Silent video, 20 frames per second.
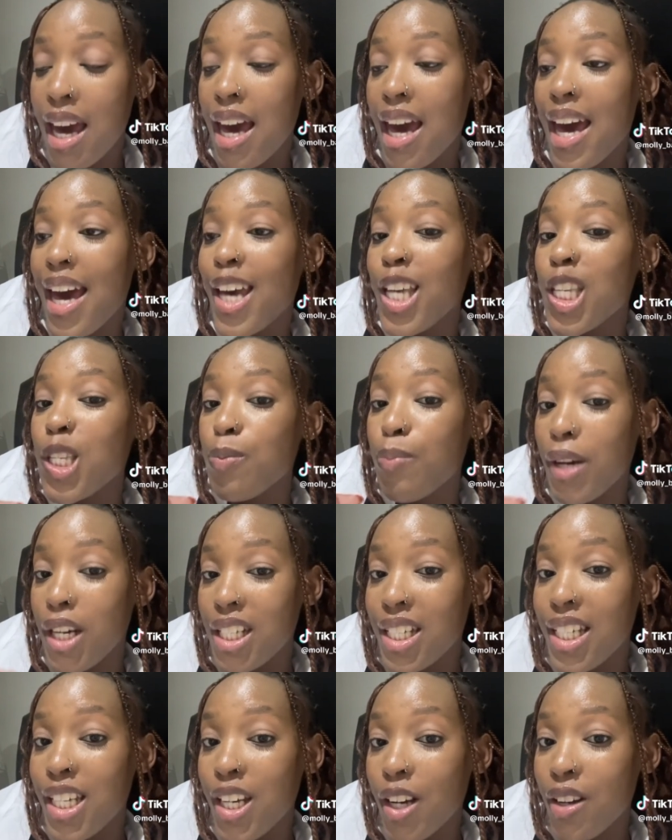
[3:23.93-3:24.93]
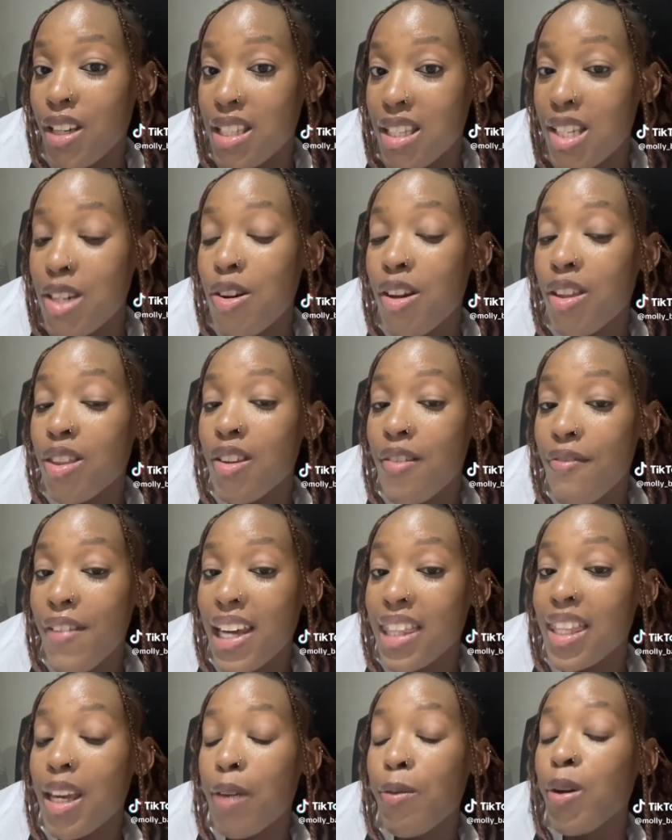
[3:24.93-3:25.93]
especially considering the fact
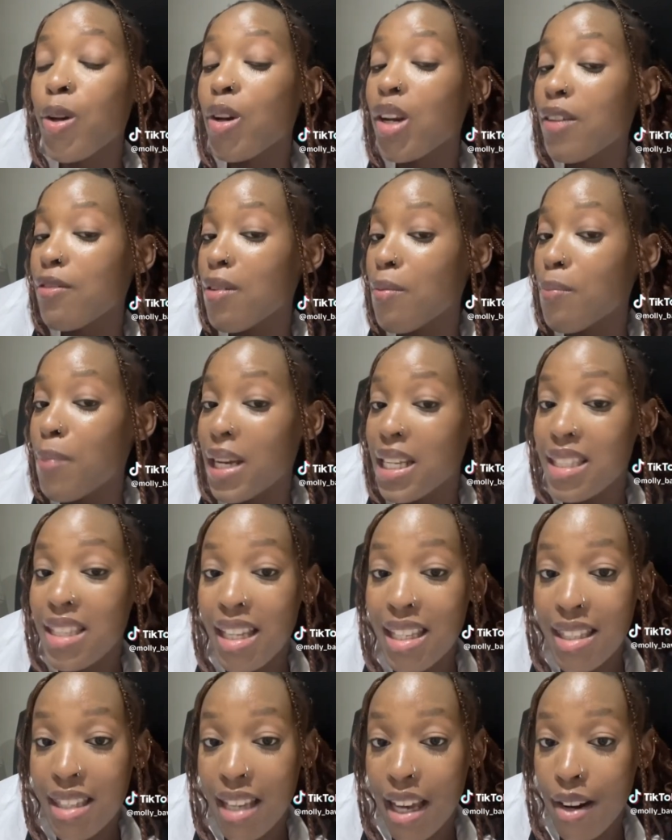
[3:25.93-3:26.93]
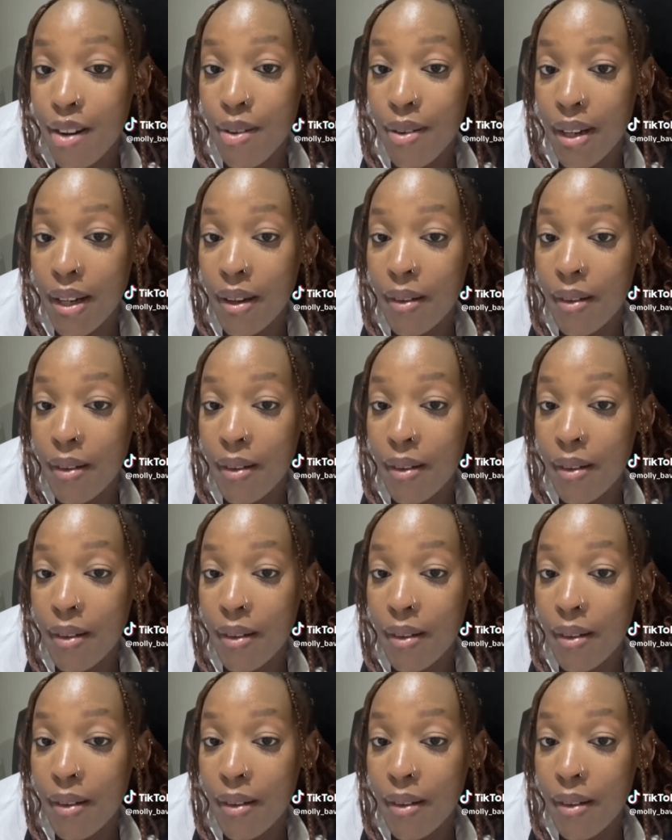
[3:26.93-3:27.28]
that we don't have a basic salary.